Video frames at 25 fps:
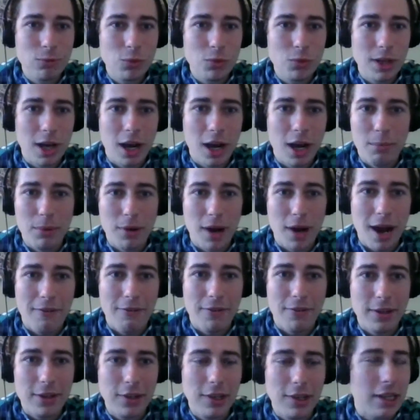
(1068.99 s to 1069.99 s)

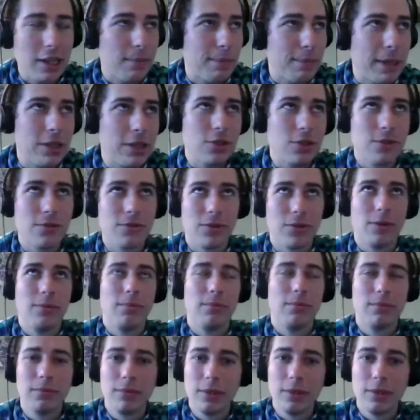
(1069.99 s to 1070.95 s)
nonprofit. You're getting pitches from